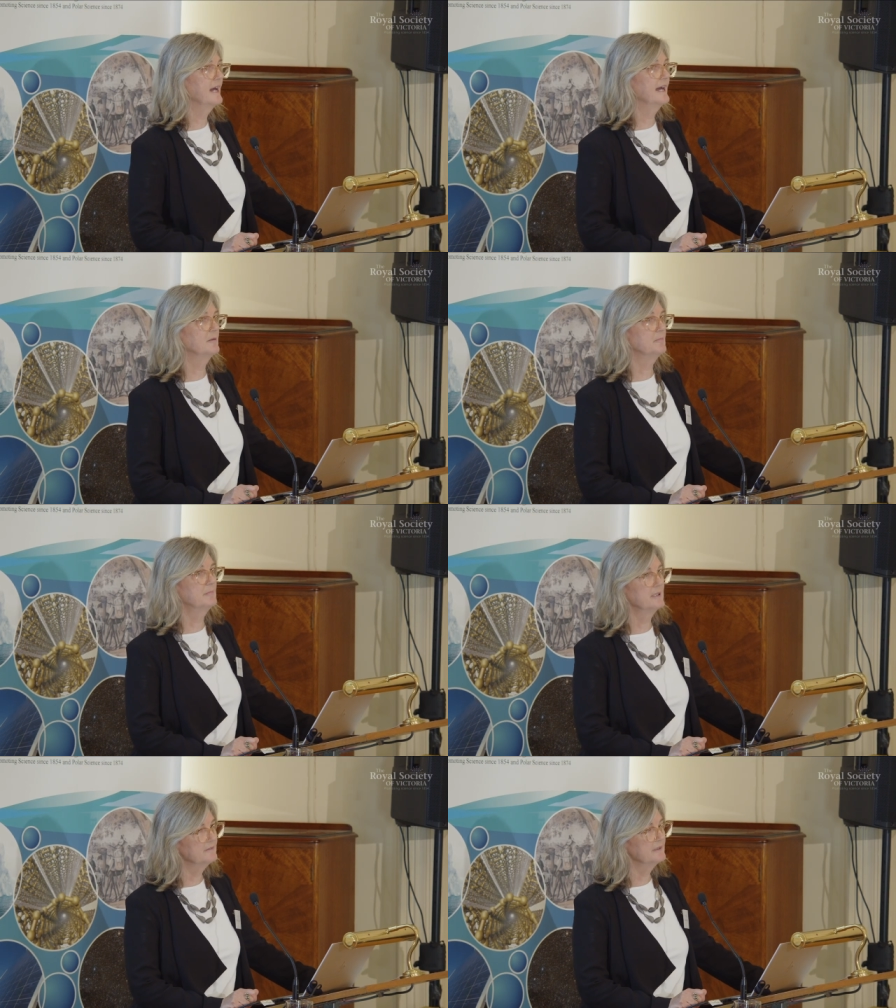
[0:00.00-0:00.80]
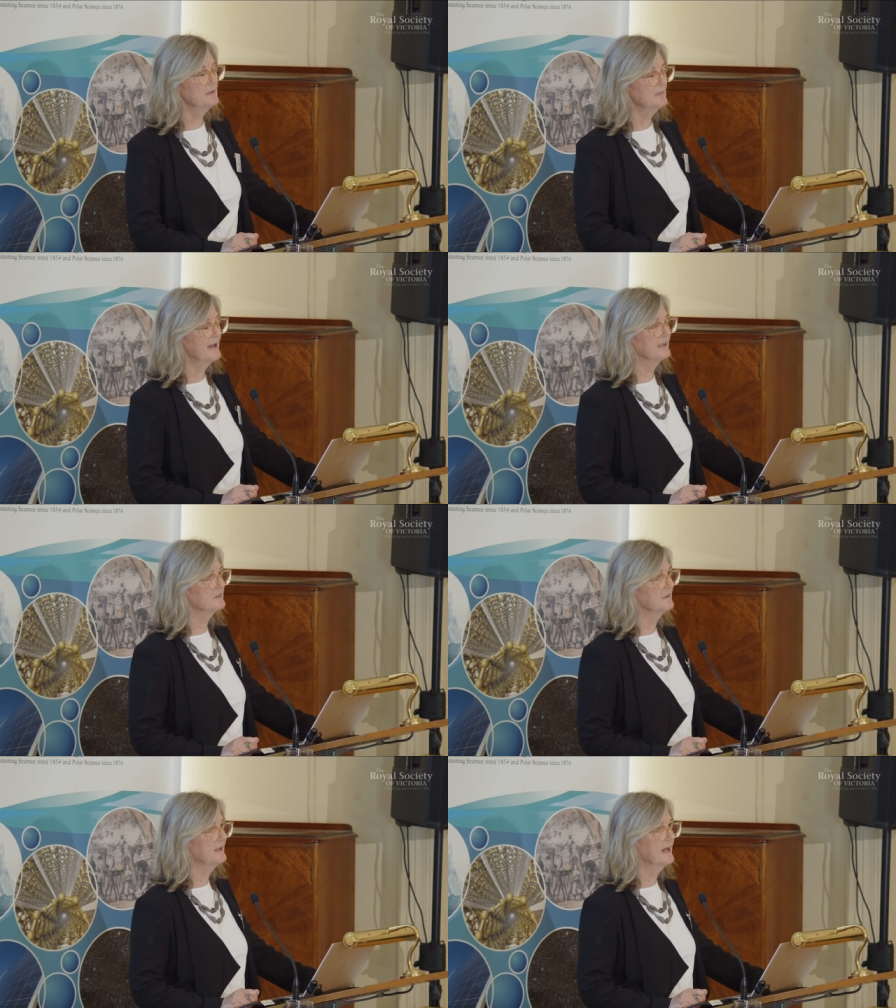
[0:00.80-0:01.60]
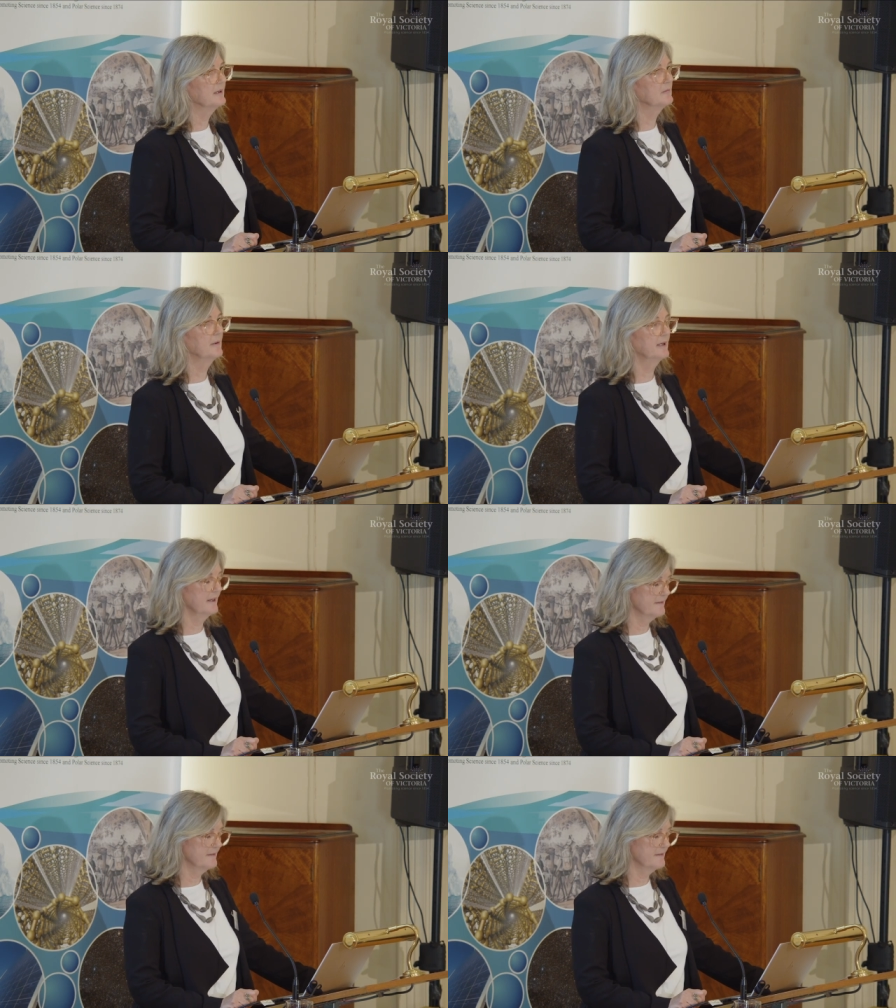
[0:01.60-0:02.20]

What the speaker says: had a bit of an impact on that, but I